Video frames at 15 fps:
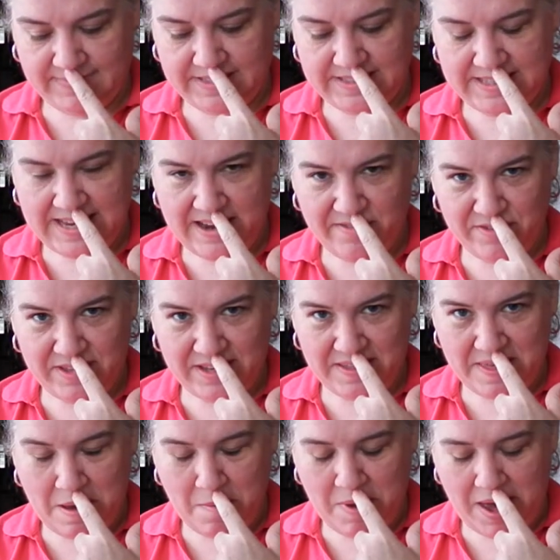I say everything in
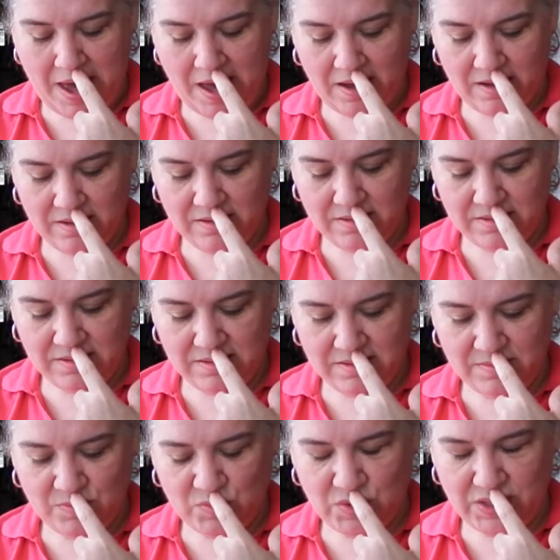that bag.
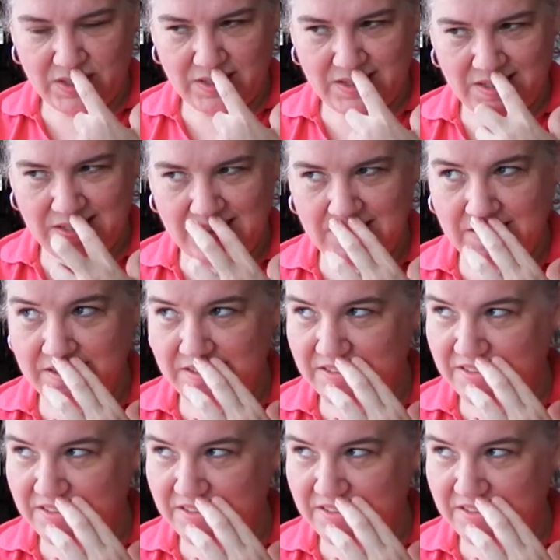I'm trying to think.